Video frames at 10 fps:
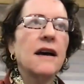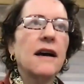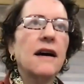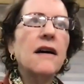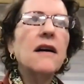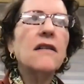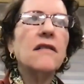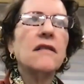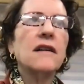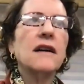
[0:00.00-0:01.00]

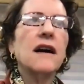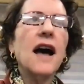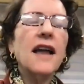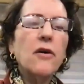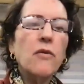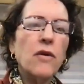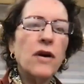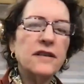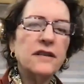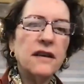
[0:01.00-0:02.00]
oh, I don't
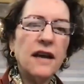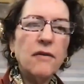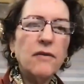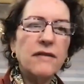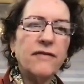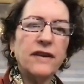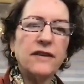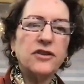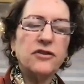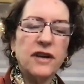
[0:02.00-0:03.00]
want to feel
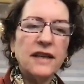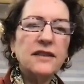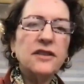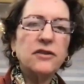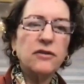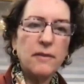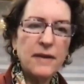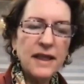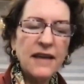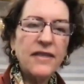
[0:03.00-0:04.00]
stressed. So let me
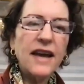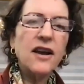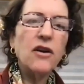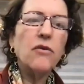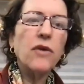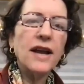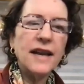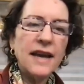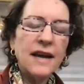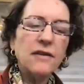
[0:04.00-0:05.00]
let that go right
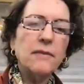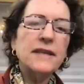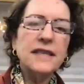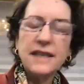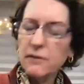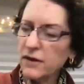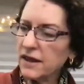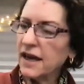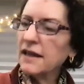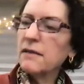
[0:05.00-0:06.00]
now. Let me sit with
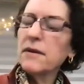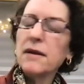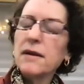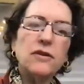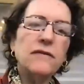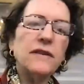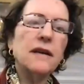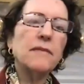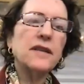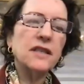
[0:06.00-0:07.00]
that. Let me observe it. Let
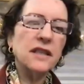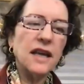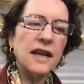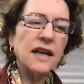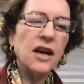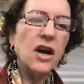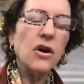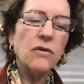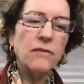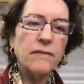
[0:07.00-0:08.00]
me just let it
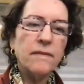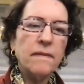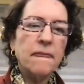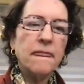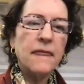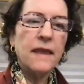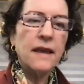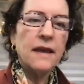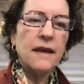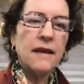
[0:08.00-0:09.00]
go.
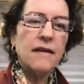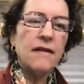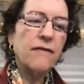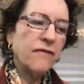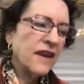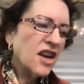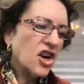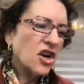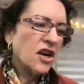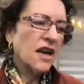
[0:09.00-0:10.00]

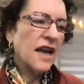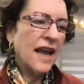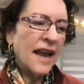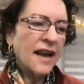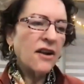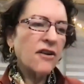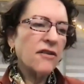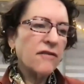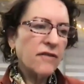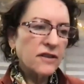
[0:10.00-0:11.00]
Fear, anger,
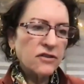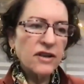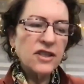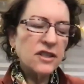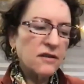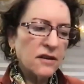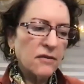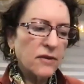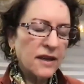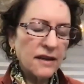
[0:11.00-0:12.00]
frustration,
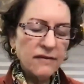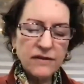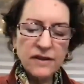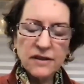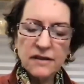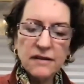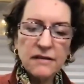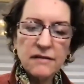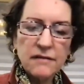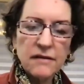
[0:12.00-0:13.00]
we have just
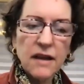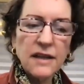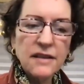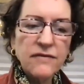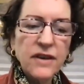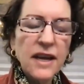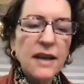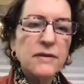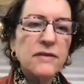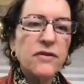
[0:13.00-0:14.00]
lots of
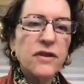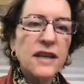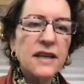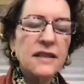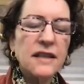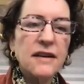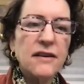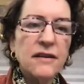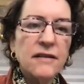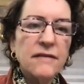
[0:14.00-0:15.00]
names for things that are